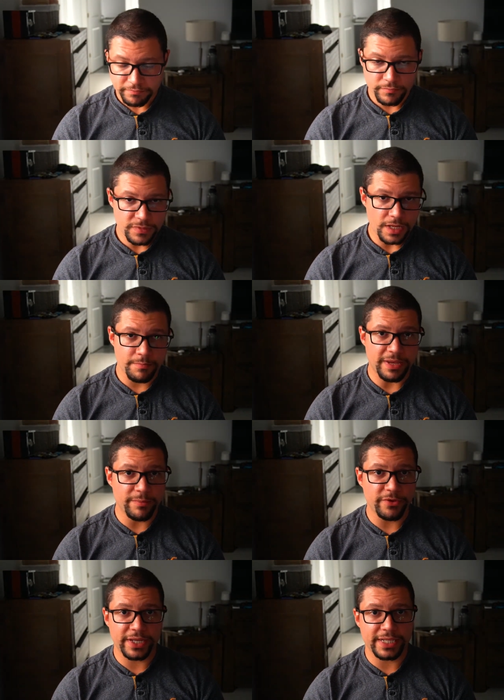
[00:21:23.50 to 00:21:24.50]
maybe you can
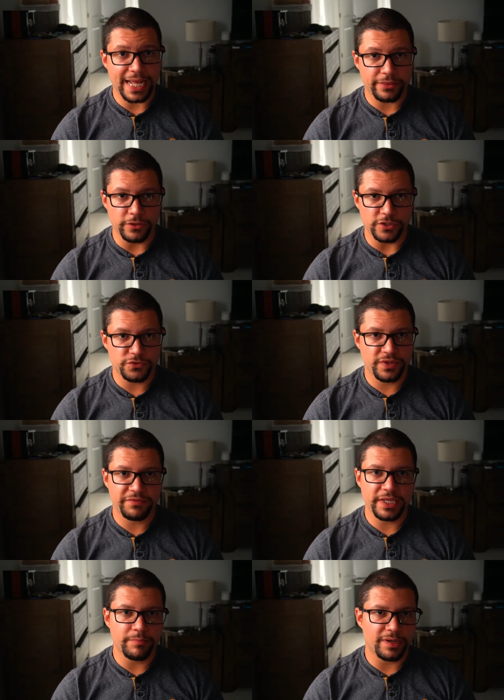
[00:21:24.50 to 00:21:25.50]
get those 50
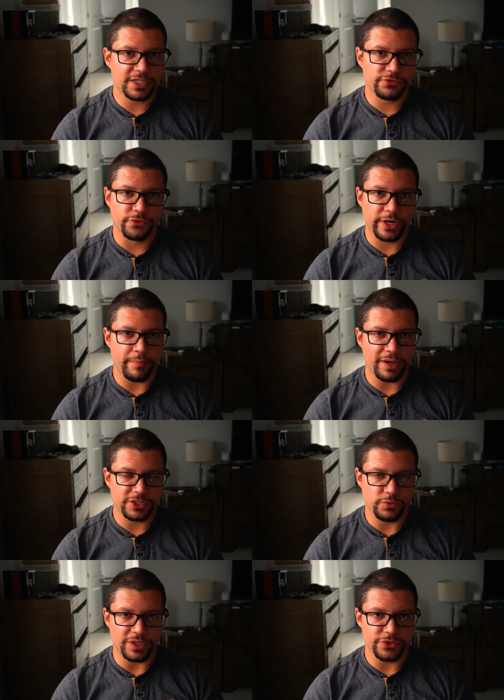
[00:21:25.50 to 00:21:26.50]
bucks, 40 bucks
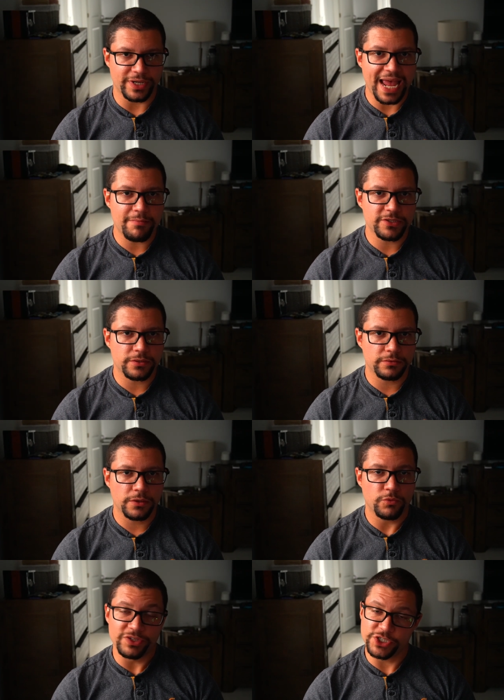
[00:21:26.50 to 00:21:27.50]
ones on Amazon, which
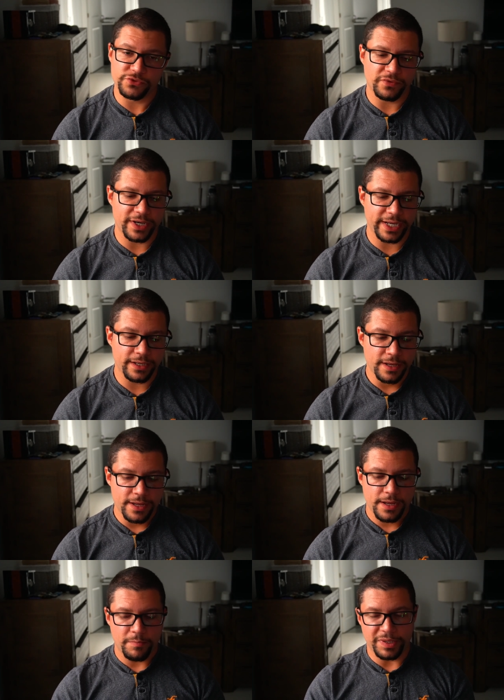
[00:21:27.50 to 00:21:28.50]
is fine,
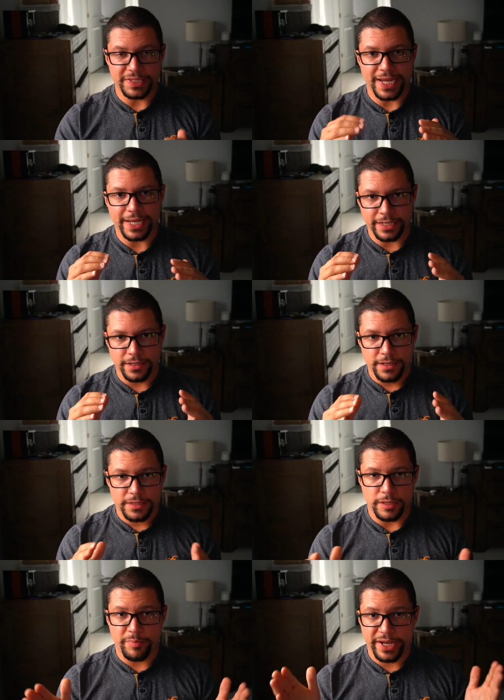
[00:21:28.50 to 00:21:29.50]
but then
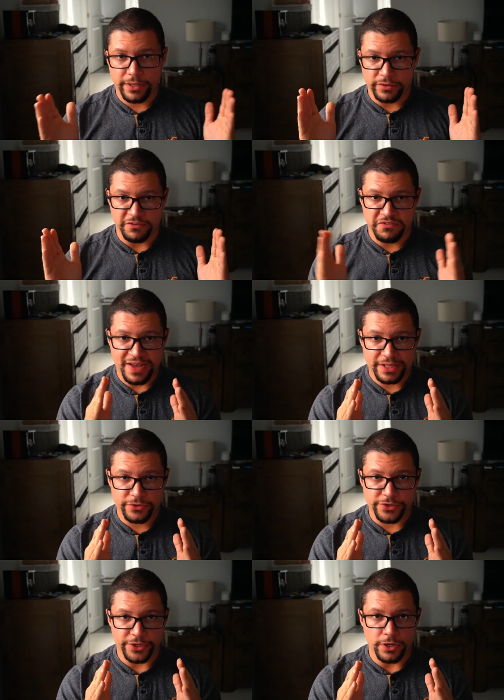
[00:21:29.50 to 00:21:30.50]
depending on the factory you
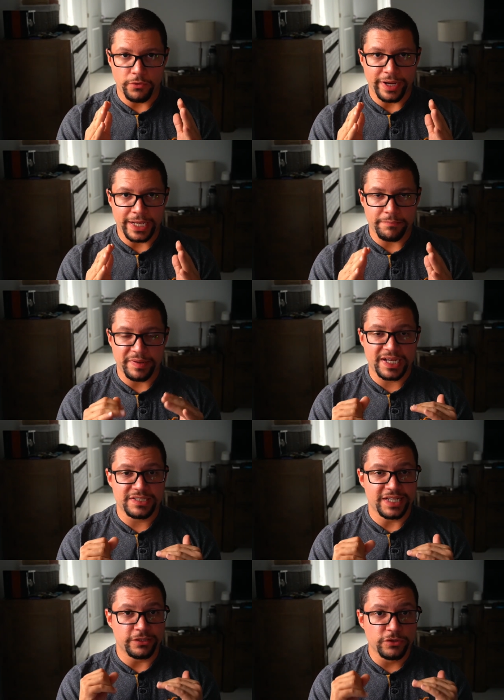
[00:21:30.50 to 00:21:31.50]
go in, because they
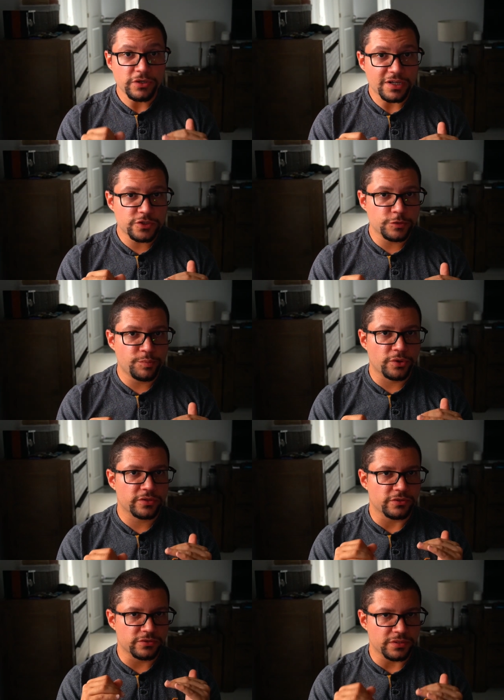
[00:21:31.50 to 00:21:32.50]
do not support those
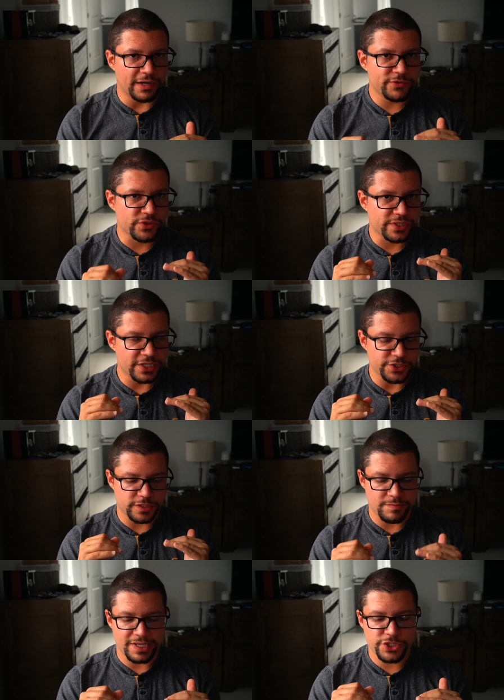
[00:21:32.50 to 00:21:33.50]
softwares I just
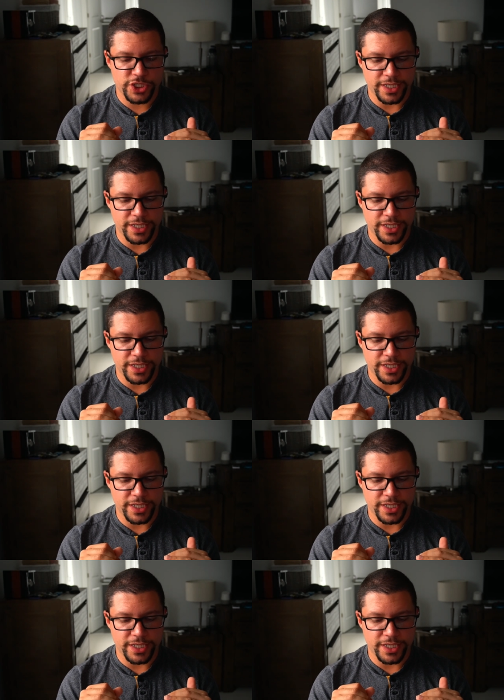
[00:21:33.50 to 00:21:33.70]
mentioned,